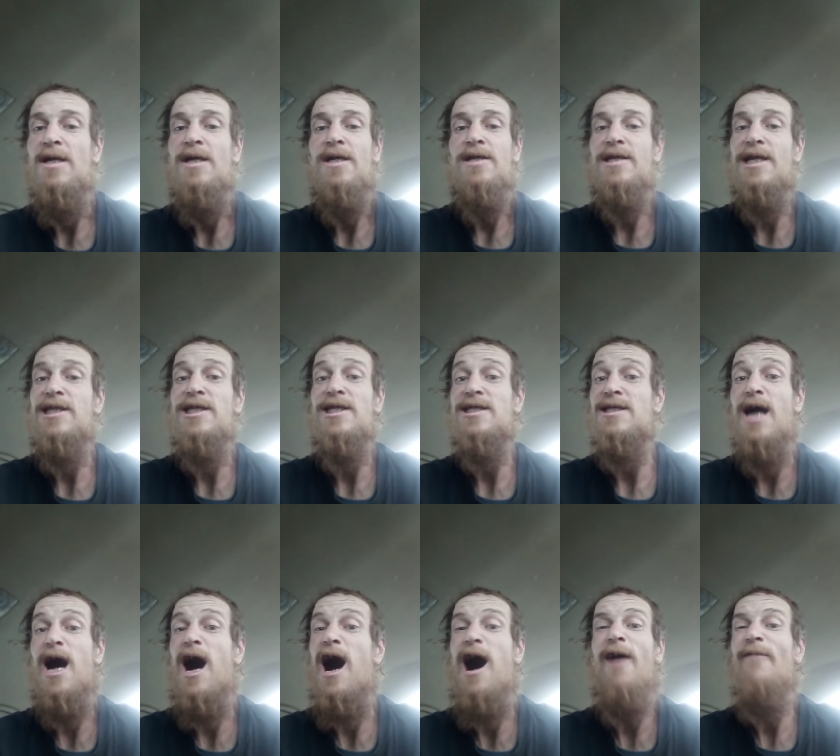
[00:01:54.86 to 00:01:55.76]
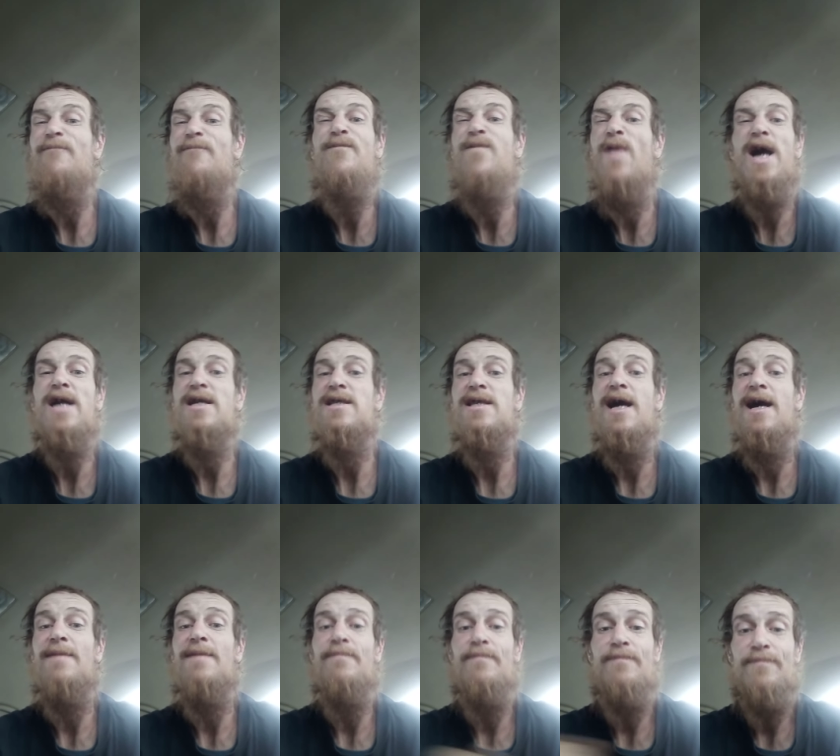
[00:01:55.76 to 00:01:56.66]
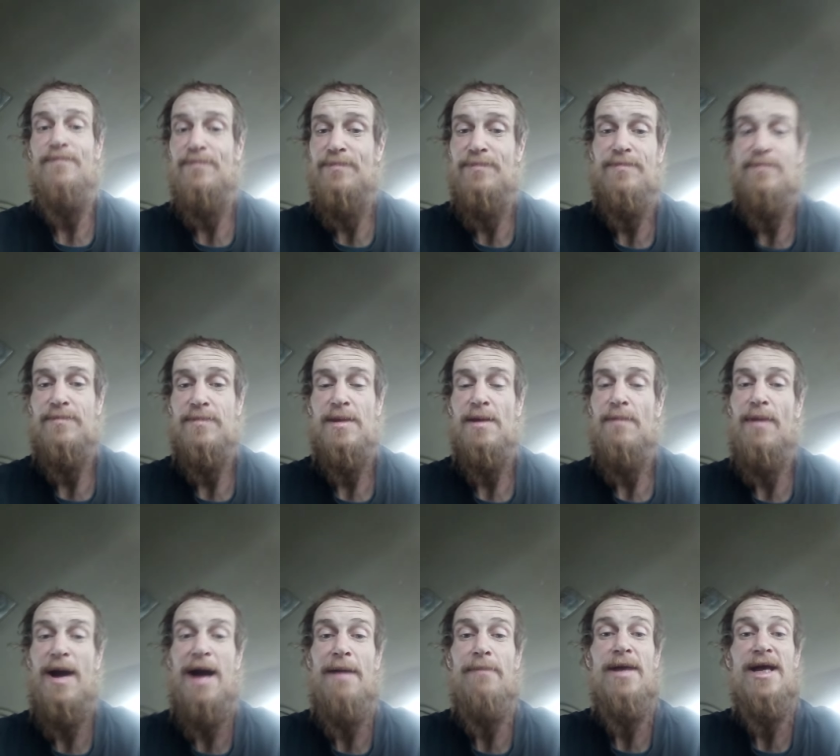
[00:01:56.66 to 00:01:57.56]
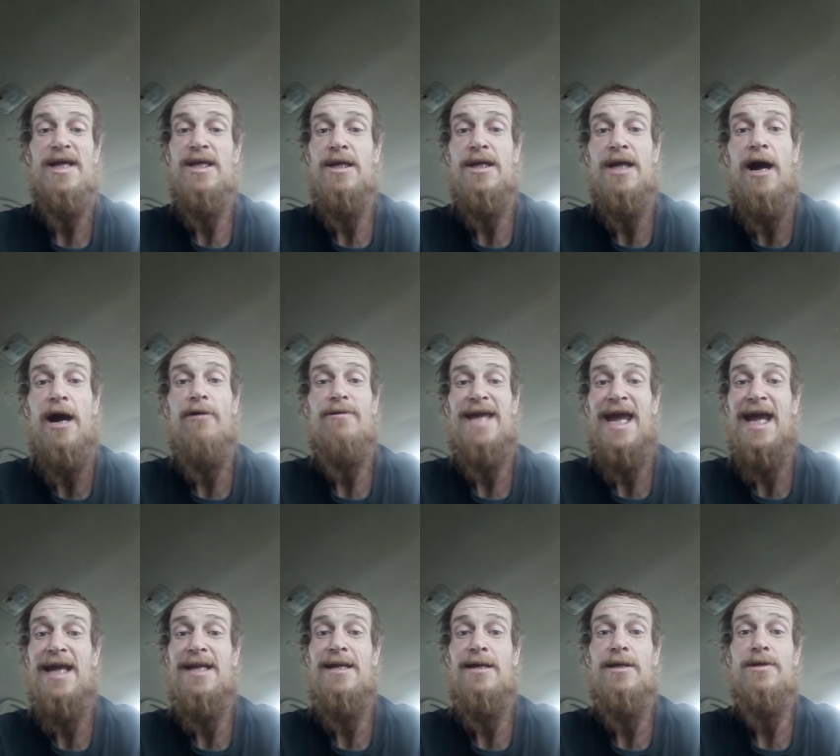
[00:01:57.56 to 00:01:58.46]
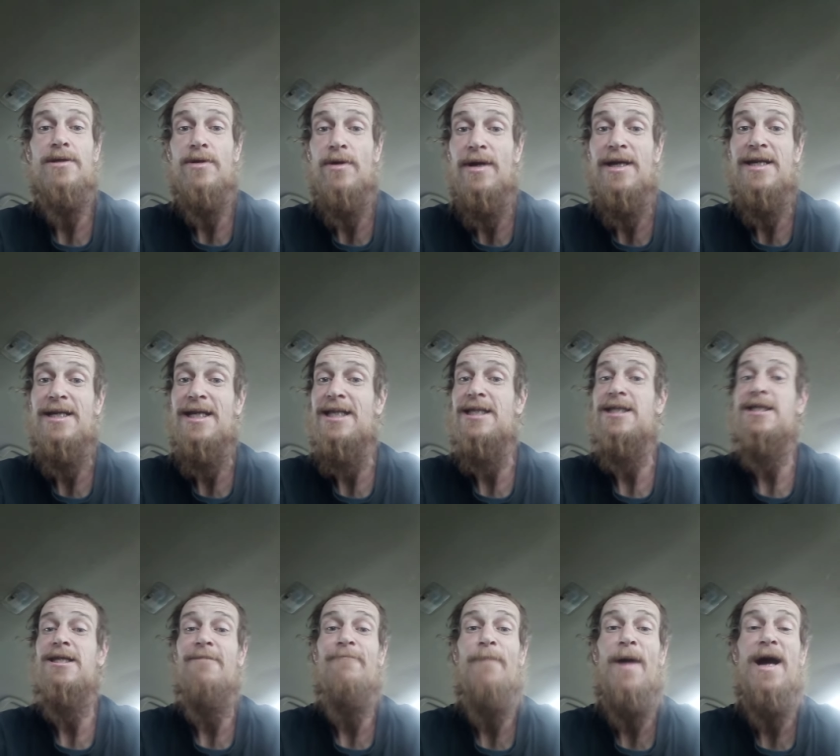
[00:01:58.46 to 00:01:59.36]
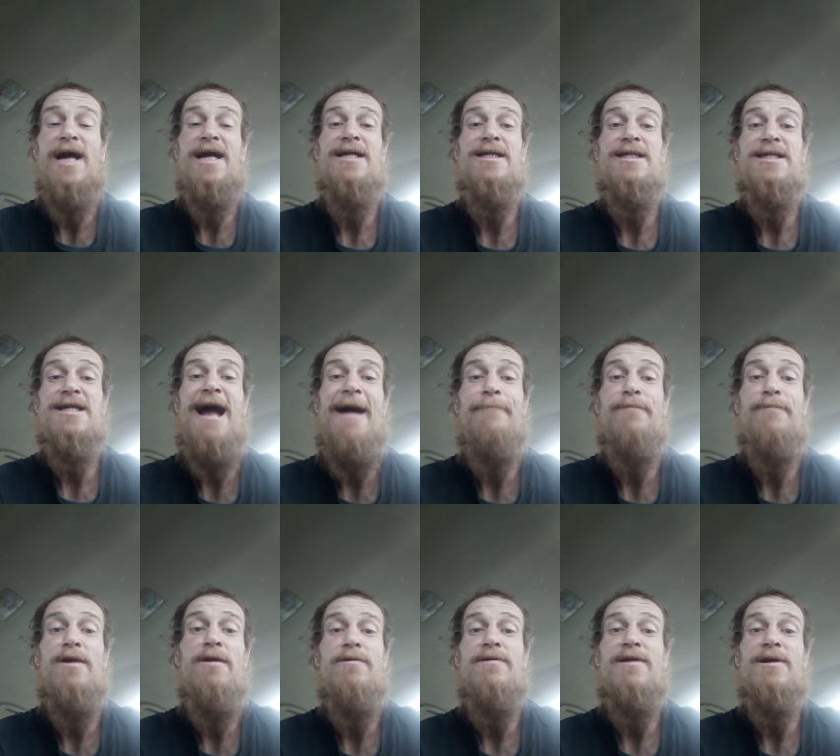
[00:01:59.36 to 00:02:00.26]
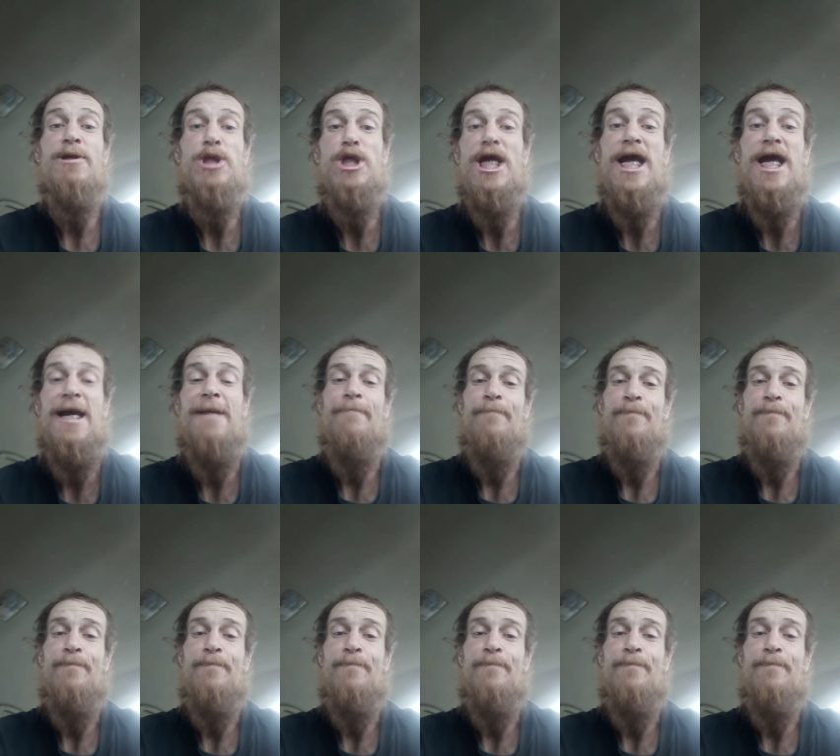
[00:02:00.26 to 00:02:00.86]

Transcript: This is all fucked up. But I'm letting you know, Canton, Illinois needs to fucking stop doing this shit.